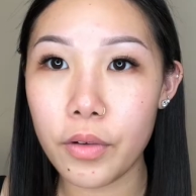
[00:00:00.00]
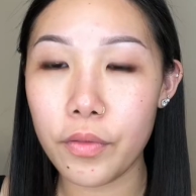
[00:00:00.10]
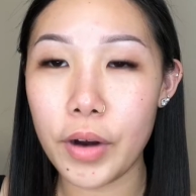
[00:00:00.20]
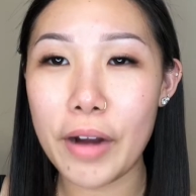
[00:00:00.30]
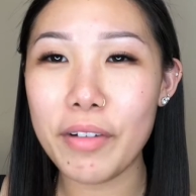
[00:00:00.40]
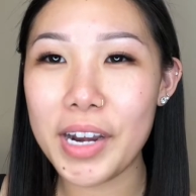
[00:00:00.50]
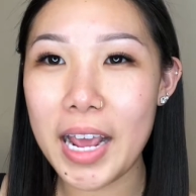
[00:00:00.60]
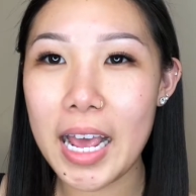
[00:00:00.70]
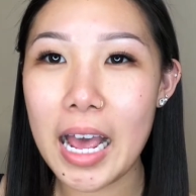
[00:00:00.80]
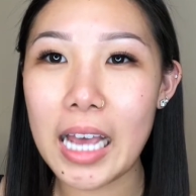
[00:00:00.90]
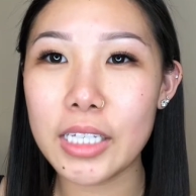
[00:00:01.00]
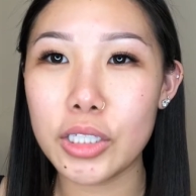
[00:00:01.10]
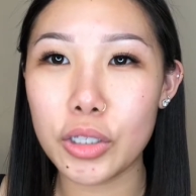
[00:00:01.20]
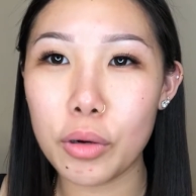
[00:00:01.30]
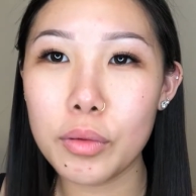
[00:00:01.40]
For every day, I
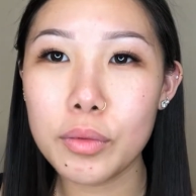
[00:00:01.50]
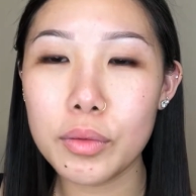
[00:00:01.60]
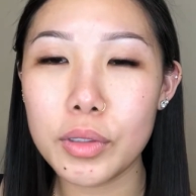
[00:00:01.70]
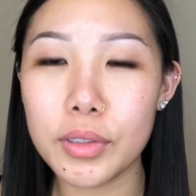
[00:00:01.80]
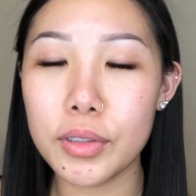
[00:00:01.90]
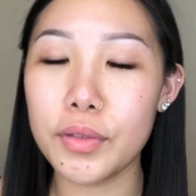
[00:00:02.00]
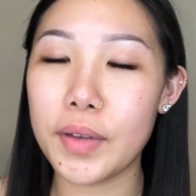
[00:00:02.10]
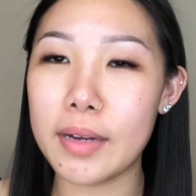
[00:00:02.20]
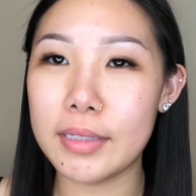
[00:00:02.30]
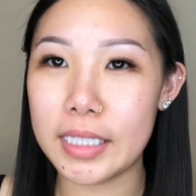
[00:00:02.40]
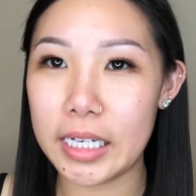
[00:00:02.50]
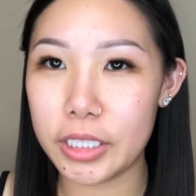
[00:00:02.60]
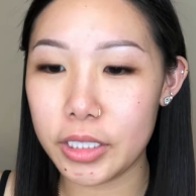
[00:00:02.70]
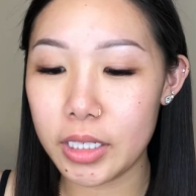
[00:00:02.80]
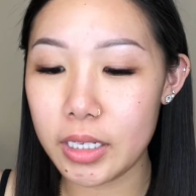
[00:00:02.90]
don't use
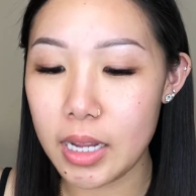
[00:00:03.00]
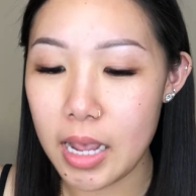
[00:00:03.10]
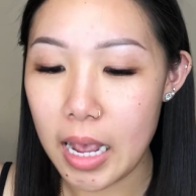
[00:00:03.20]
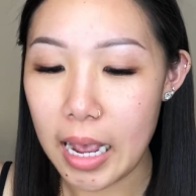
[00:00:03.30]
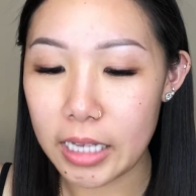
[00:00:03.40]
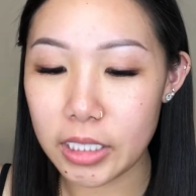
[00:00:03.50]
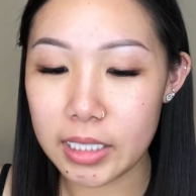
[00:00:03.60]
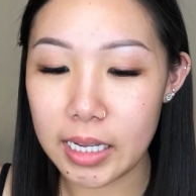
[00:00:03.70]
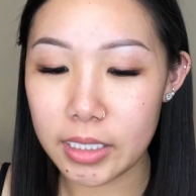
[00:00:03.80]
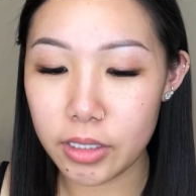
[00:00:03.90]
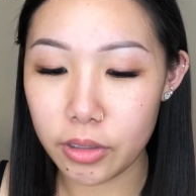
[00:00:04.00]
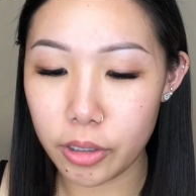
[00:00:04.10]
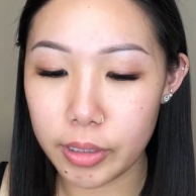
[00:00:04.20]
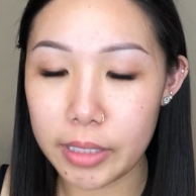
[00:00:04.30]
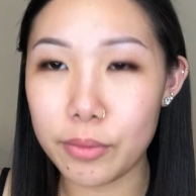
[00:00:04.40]
foundation. I just like to
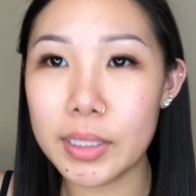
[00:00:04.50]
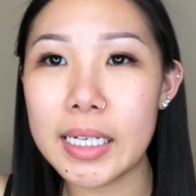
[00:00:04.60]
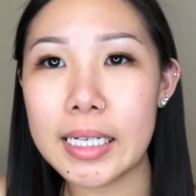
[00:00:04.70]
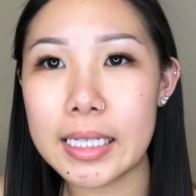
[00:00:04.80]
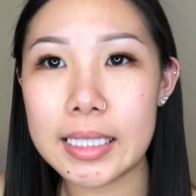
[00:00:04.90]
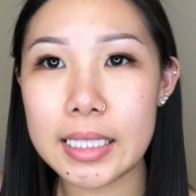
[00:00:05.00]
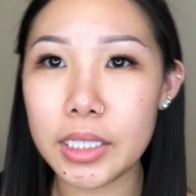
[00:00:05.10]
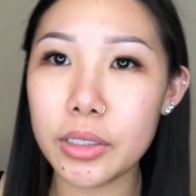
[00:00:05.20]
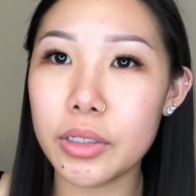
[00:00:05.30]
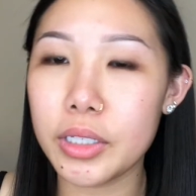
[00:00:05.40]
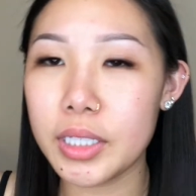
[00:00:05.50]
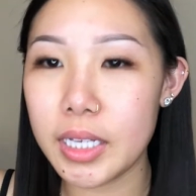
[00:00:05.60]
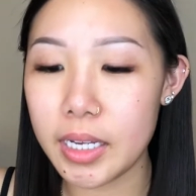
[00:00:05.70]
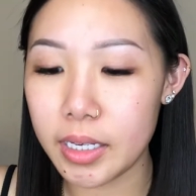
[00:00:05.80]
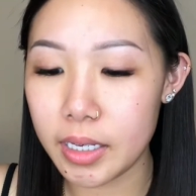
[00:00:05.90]
go in with like a concealer
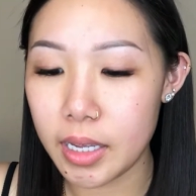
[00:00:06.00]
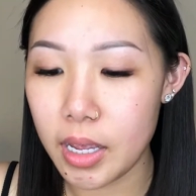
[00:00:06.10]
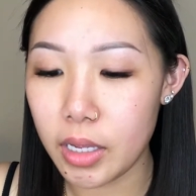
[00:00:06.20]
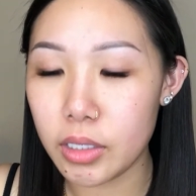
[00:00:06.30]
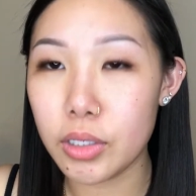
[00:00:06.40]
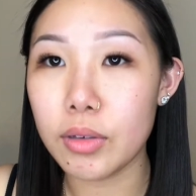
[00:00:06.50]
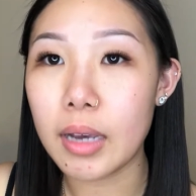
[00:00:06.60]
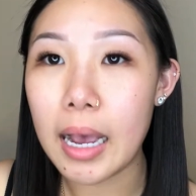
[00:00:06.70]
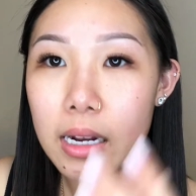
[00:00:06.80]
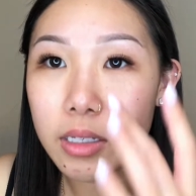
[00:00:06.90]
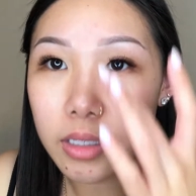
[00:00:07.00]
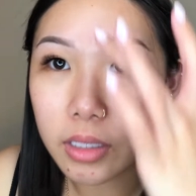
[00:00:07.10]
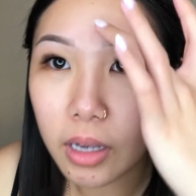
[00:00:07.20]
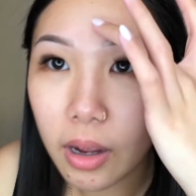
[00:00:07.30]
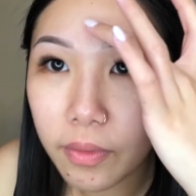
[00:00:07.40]
stick to kind of
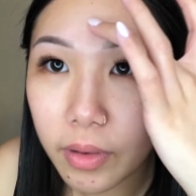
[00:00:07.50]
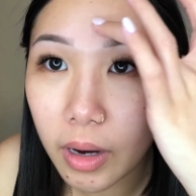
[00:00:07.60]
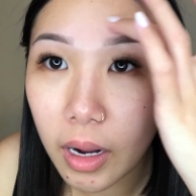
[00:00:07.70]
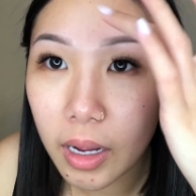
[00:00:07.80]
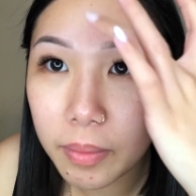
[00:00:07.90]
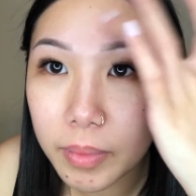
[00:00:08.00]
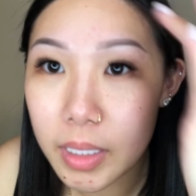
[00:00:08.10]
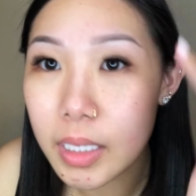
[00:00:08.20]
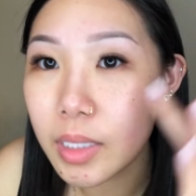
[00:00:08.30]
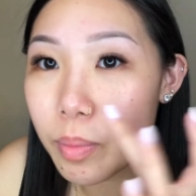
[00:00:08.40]
just cover up these